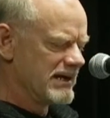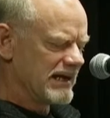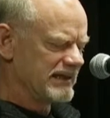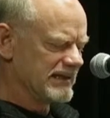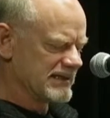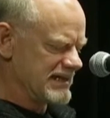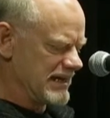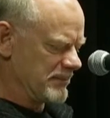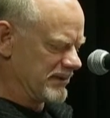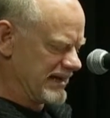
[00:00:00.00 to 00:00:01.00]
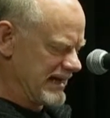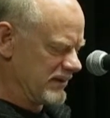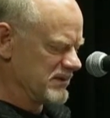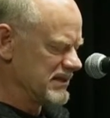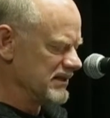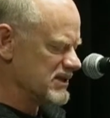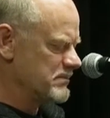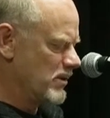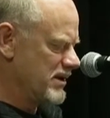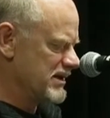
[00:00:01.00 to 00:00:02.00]
And the example I had was in this
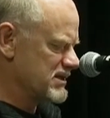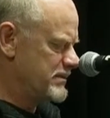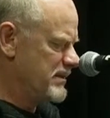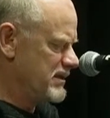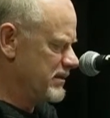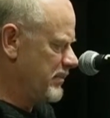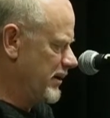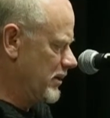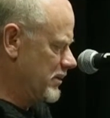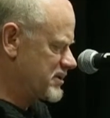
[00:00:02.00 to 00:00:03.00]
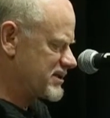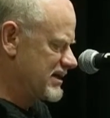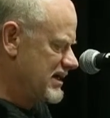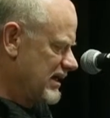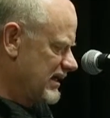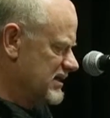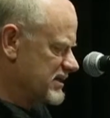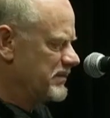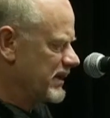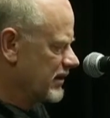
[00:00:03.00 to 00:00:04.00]
morning's Dominion Post is a
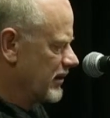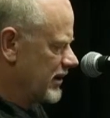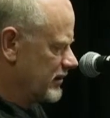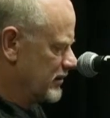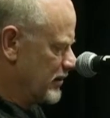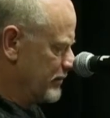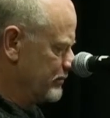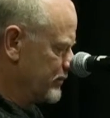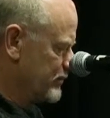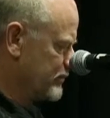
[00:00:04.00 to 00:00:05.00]
big article.